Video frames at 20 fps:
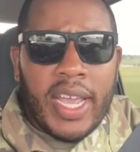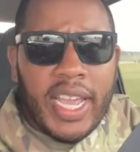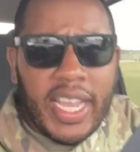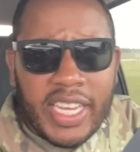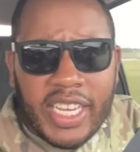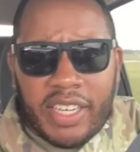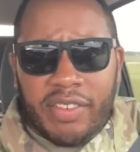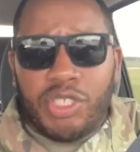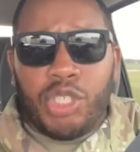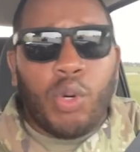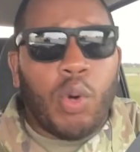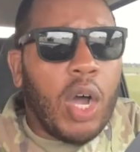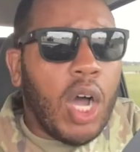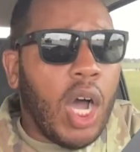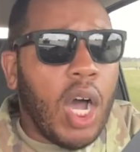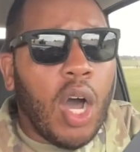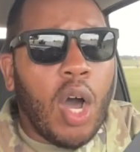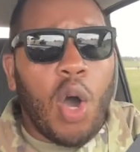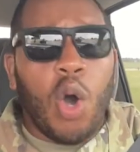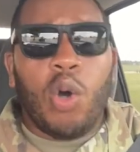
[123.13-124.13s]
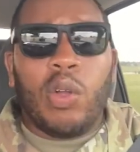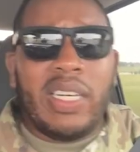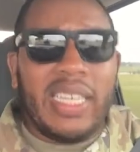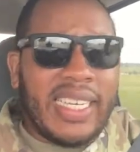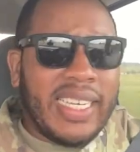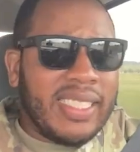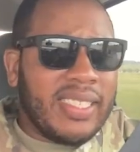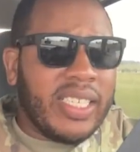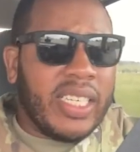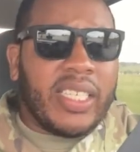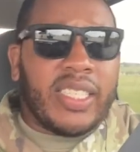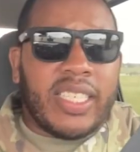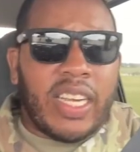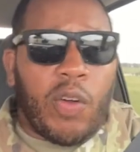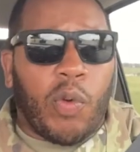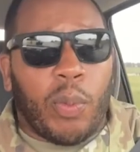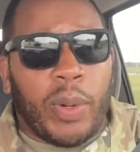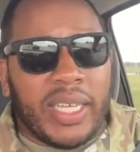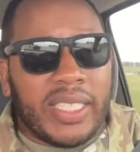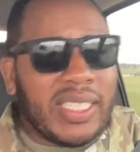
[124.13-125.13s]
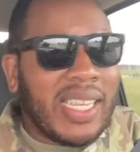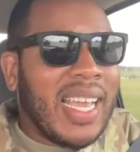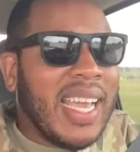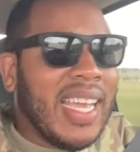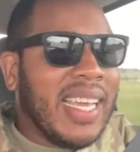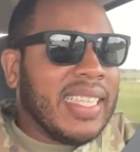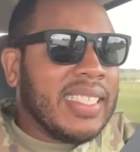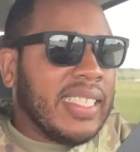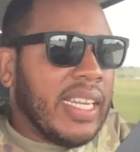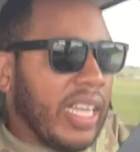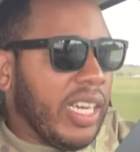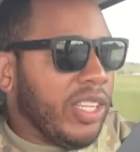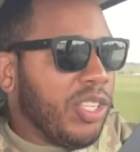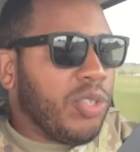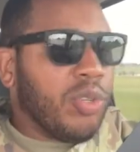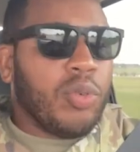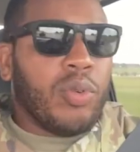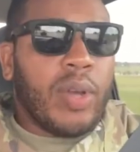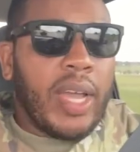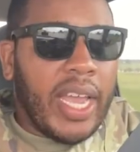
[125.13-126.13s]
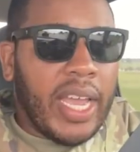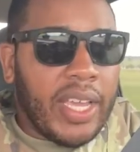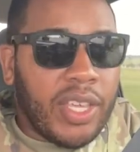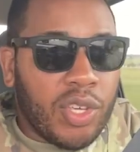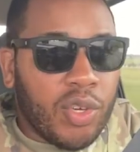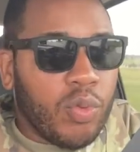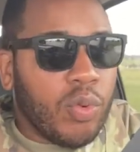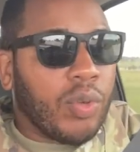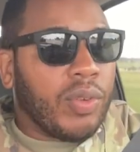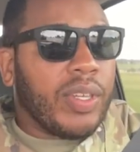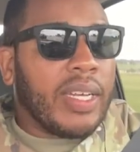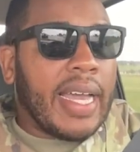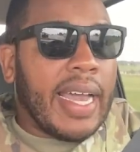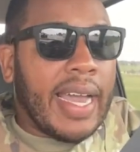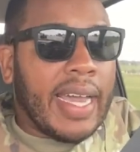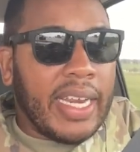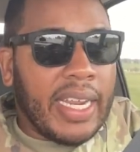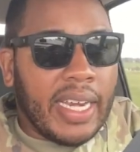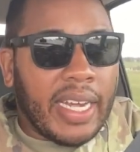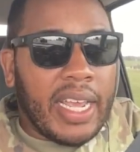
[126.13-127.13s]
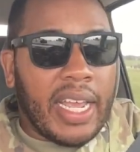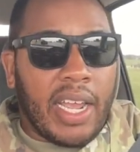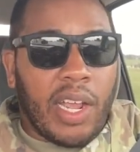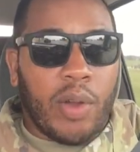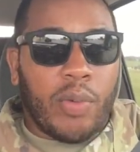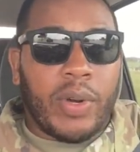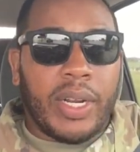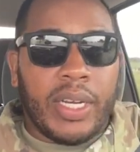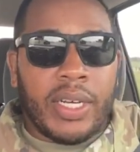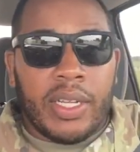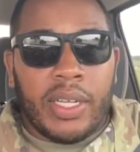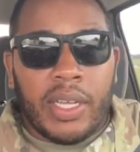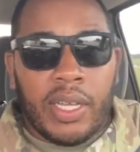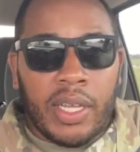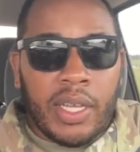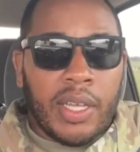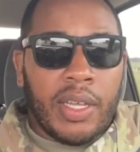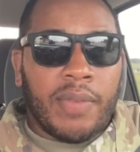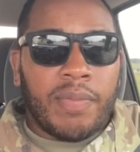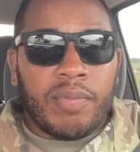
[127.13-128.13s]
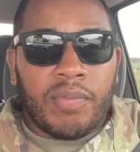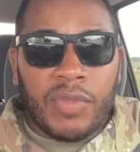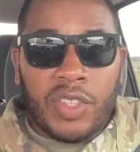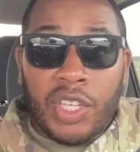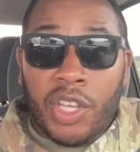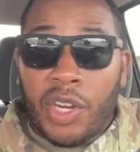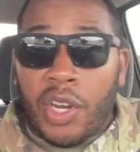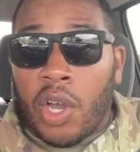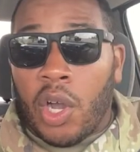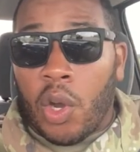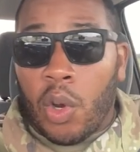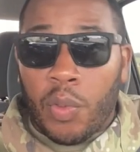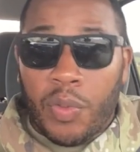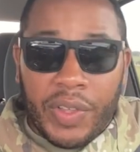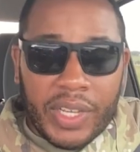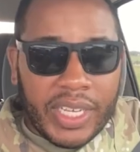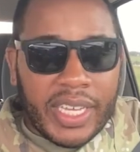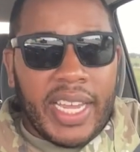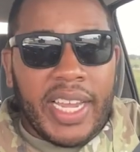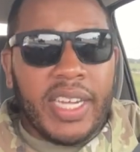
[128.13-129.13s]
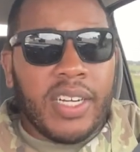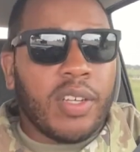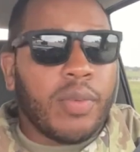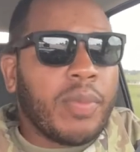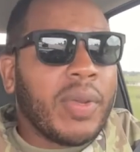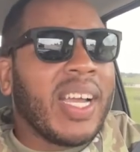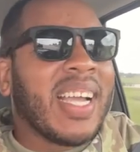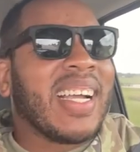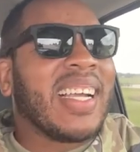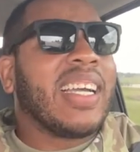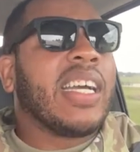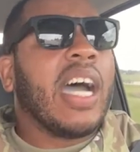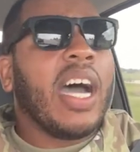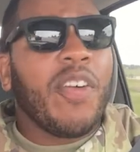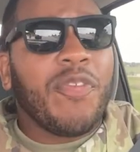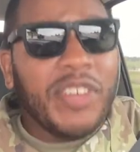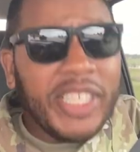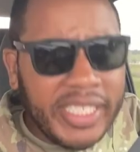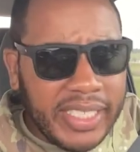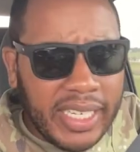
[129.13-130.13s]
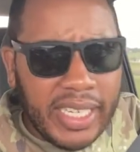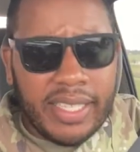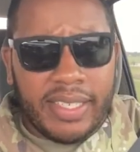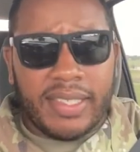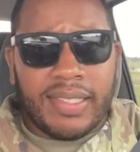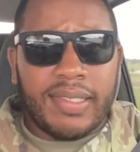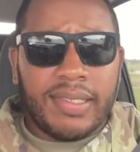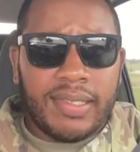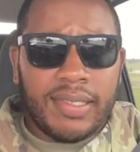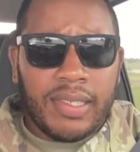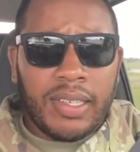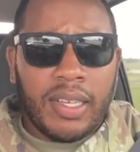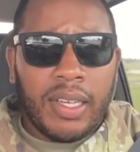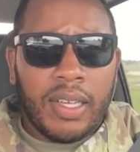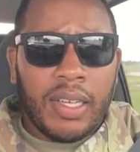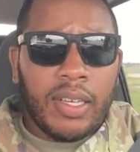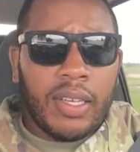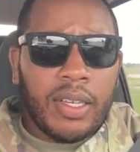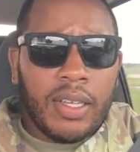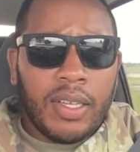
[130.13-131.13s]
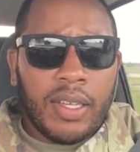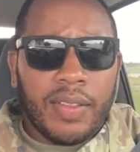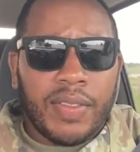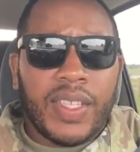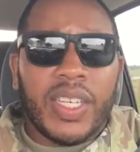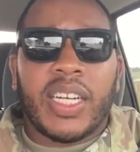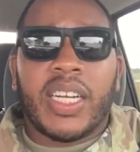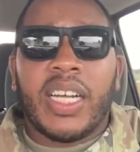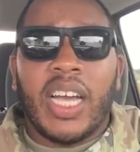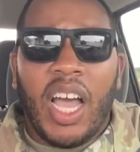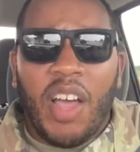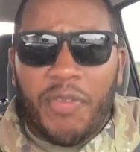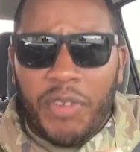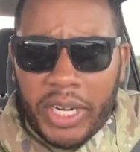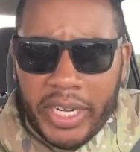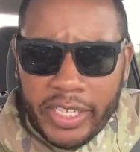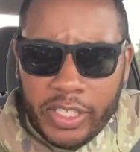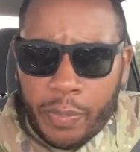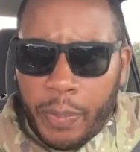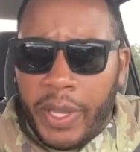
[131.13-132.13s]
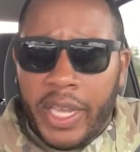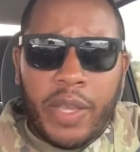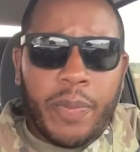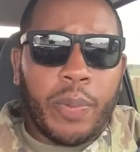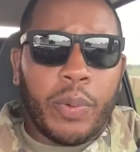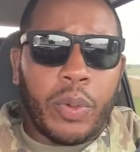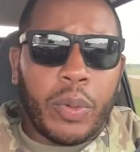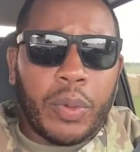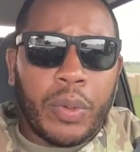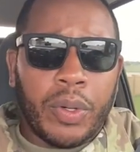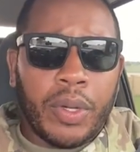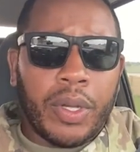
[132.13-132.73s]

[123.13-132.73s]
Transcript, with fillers: It gives you a whole list in several places telling you, hey, you will not inherit, you know, the kingdom. Covetous, the covetous people.